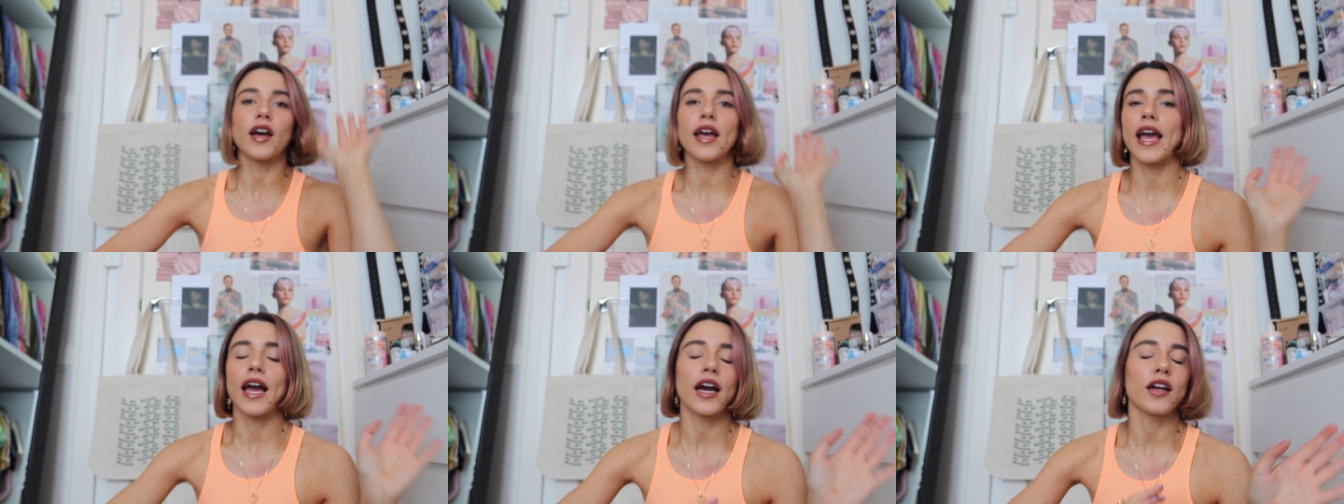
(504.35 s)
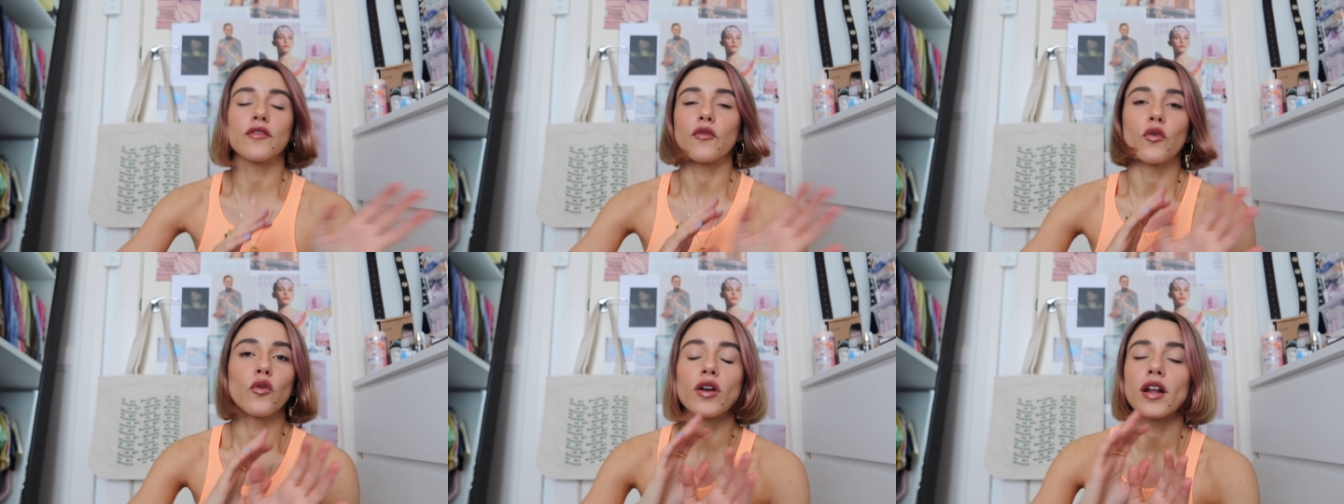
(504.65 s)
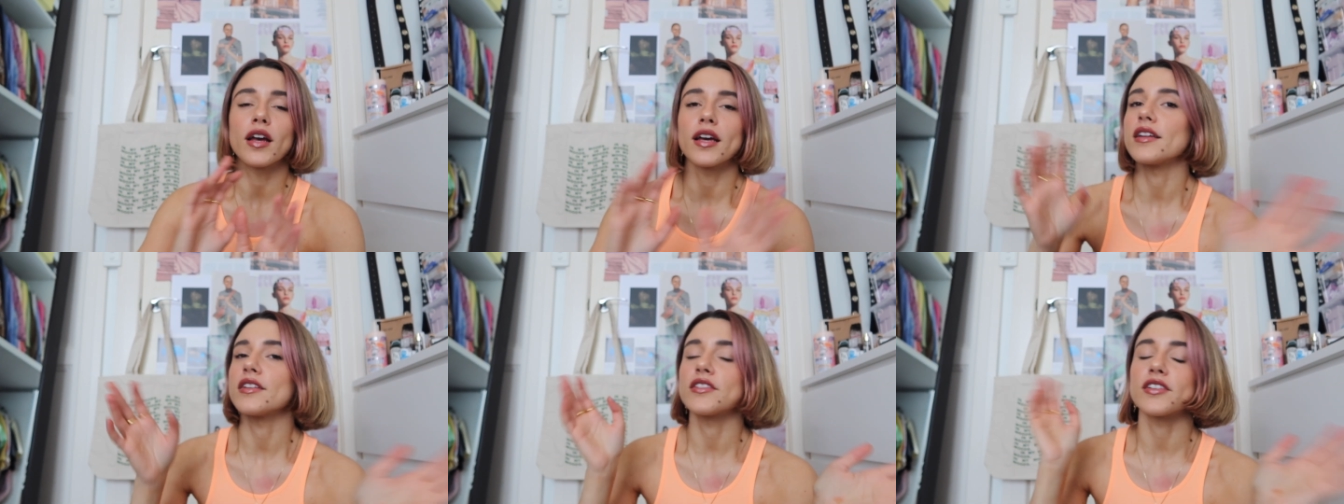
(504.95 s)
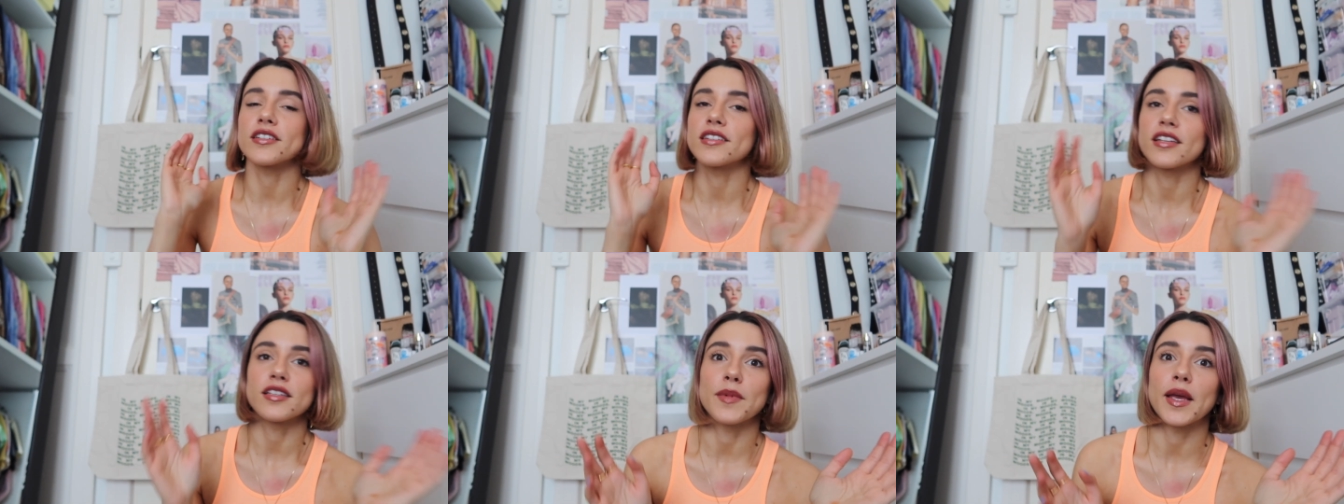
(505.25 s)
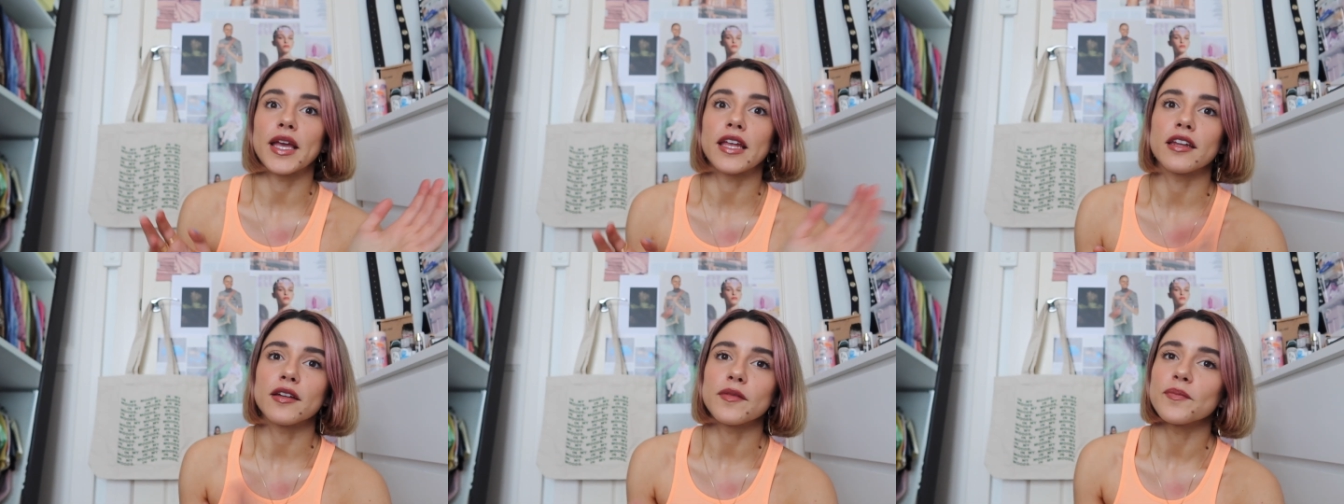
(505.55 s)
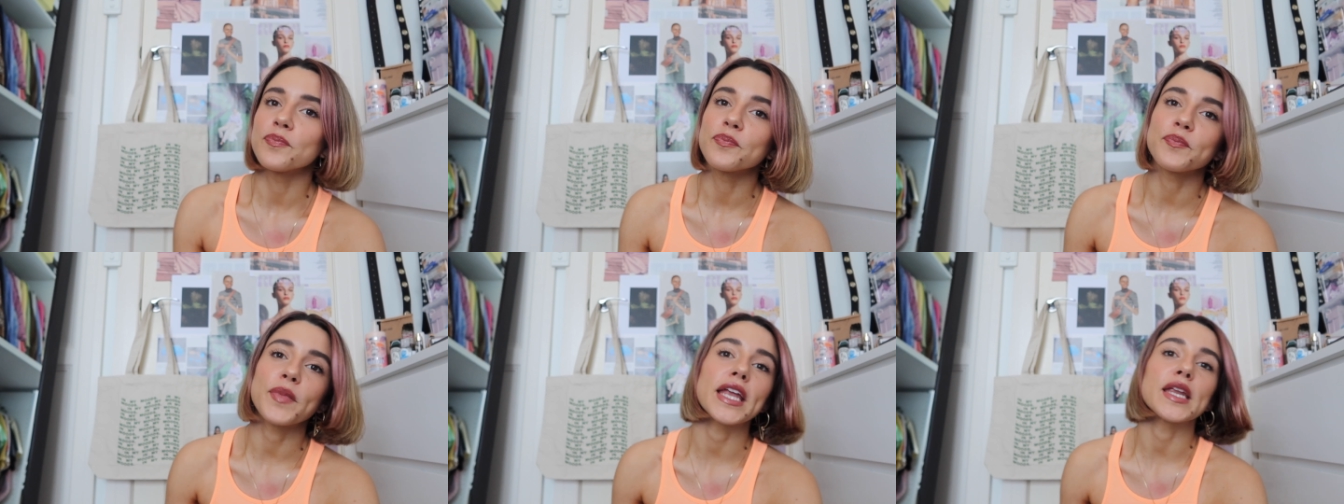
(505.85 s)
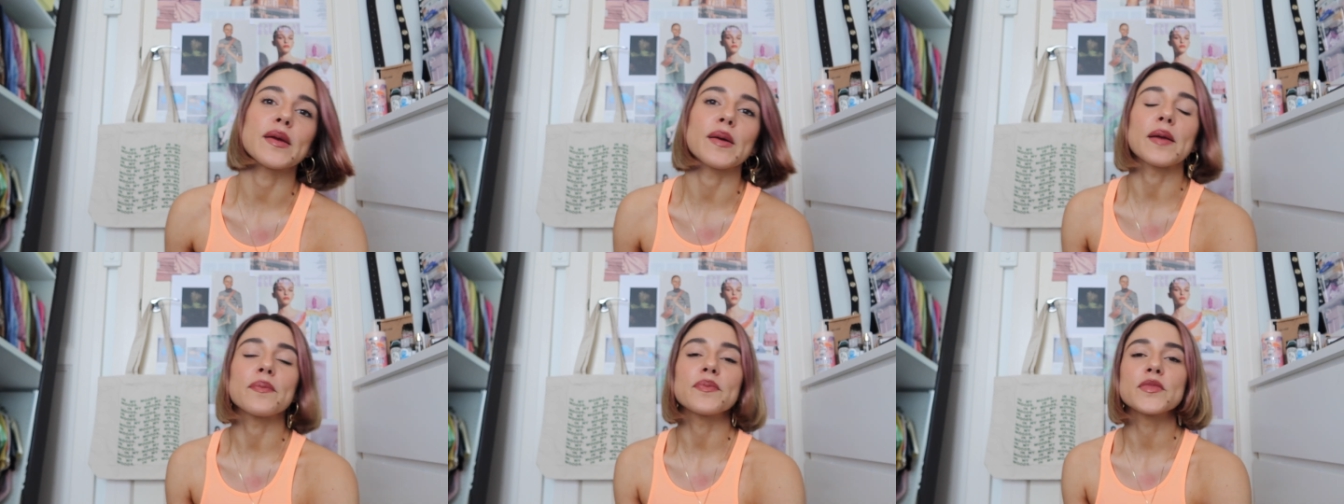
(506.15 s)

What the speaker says: out of order and it just does my head in. But anyway,